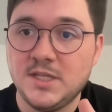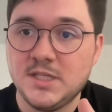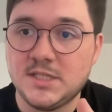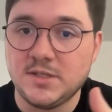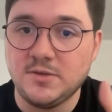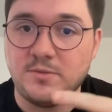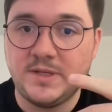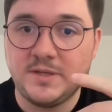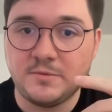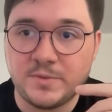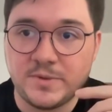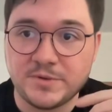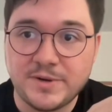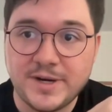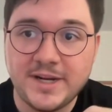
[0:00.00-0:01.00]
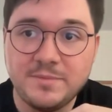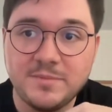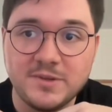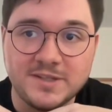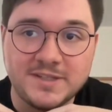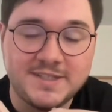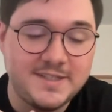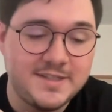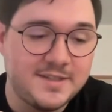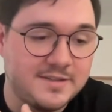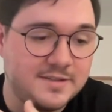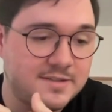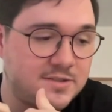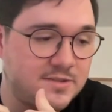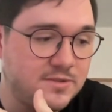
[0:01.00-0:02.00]
So we're able
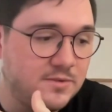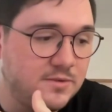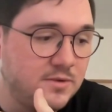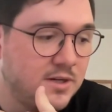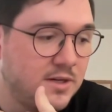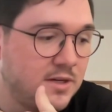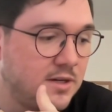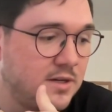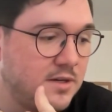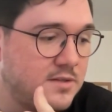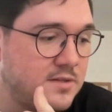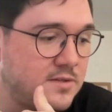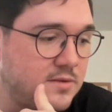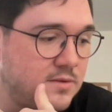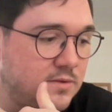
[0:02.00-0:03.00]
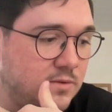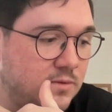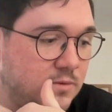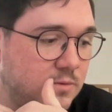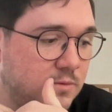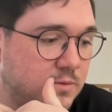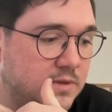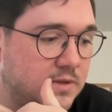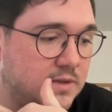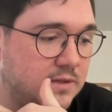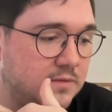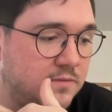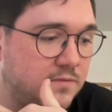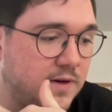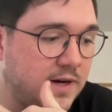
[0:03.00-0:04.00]
here to
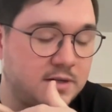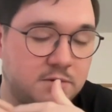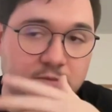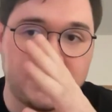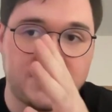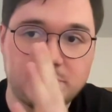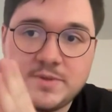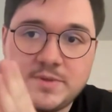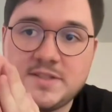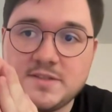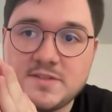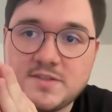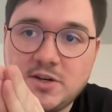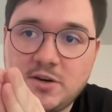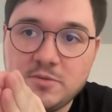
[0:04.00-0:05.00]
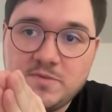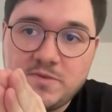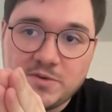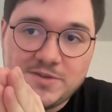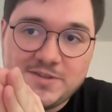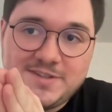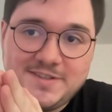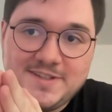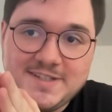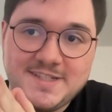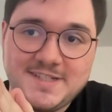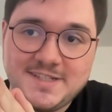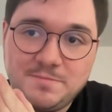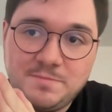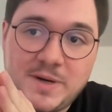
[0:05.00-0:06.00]
define a restricted scope for
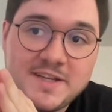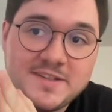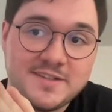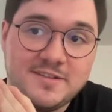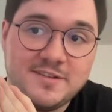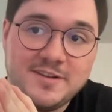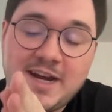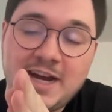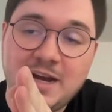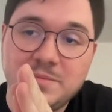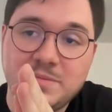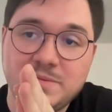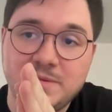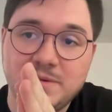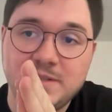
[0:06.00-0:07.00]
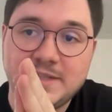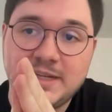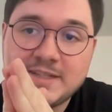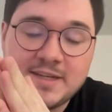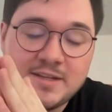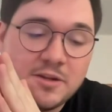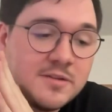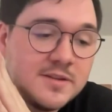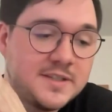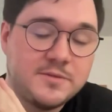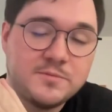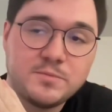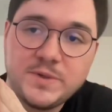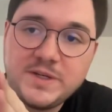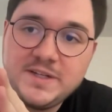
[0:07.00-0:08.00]
this particular app that can
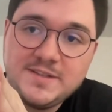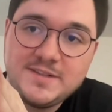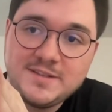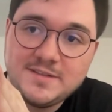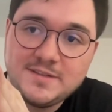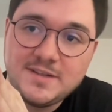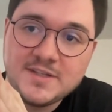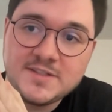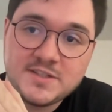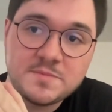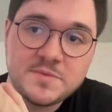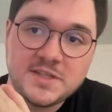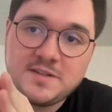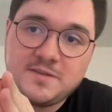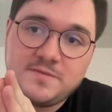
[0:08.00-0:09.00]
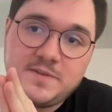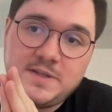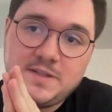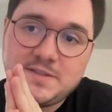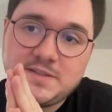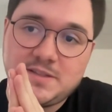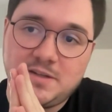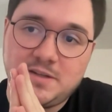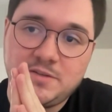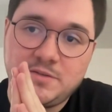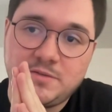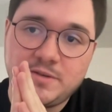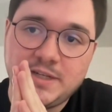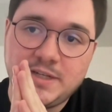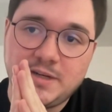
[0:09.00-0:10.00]
only read a subset of things on
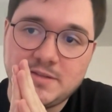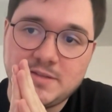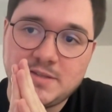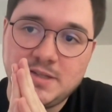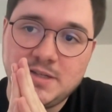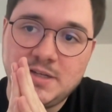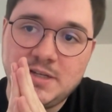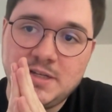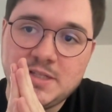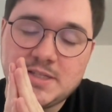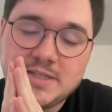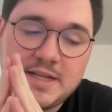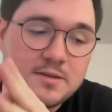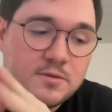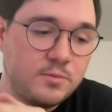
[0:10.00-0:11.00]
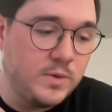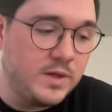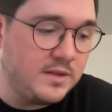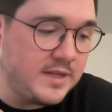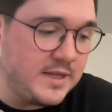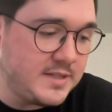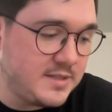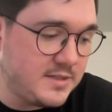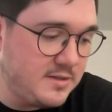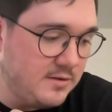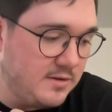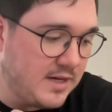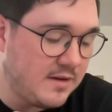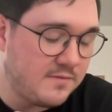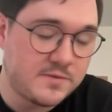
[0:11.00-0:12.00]
your account. So that will let
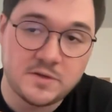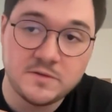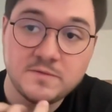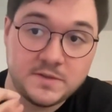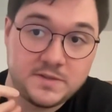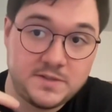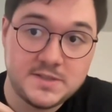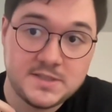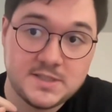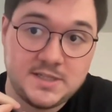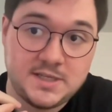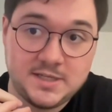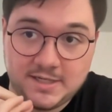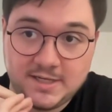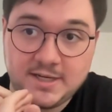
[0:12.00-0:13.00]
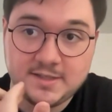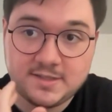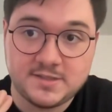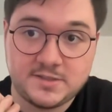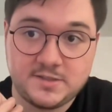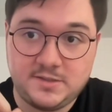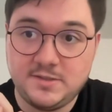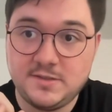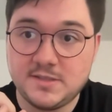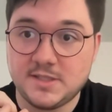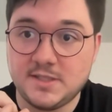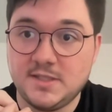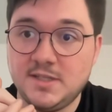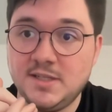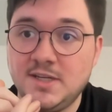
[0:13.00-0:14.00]
you have confidence, like as a
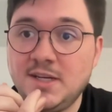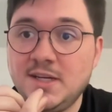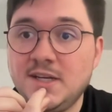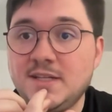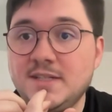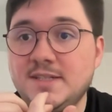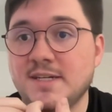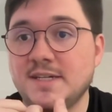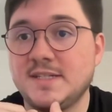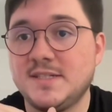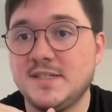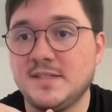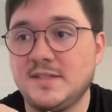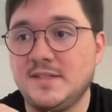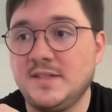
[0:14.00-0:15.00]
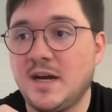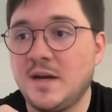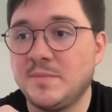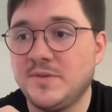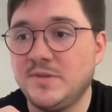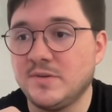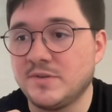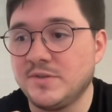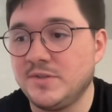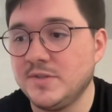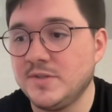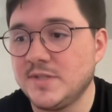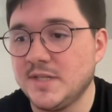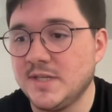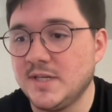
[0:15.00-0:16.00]
user, that the app you're
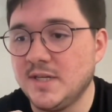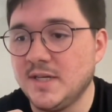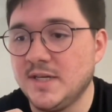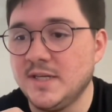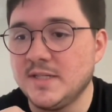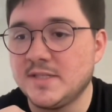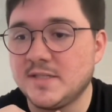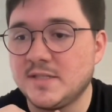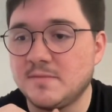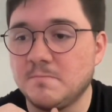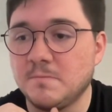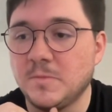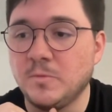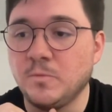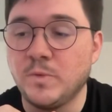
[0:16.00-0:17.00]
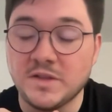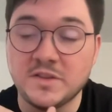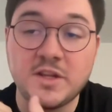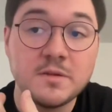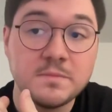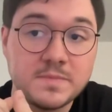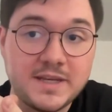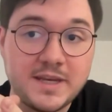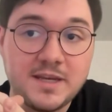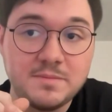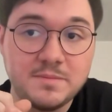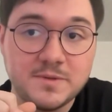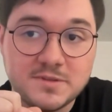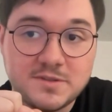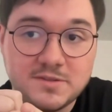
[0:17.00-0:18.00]
using is will not be
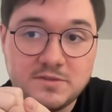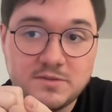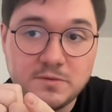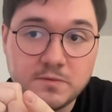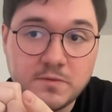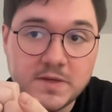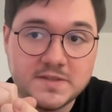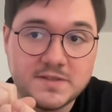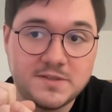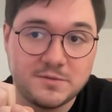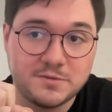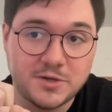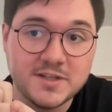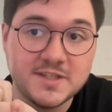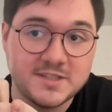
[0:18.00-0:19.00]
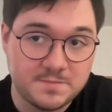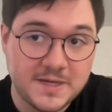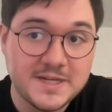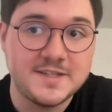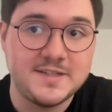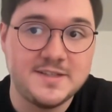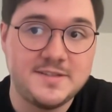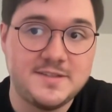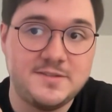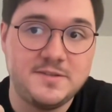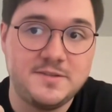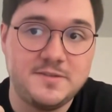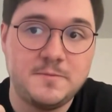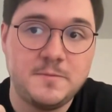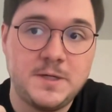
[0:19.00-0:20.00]
able to do things you're not expecting it to
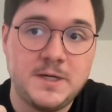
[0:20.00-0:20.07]
do.